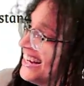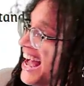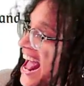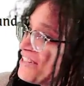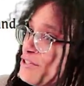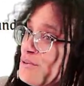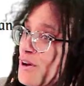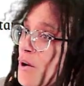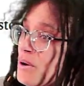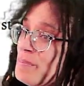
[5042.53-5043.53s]
As you
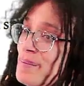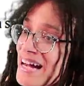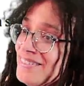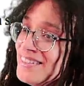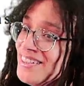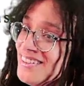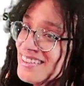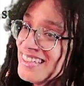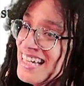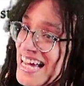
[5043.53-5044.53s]
go about your
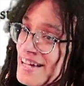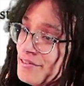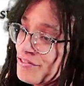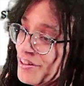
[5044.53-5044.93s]
life.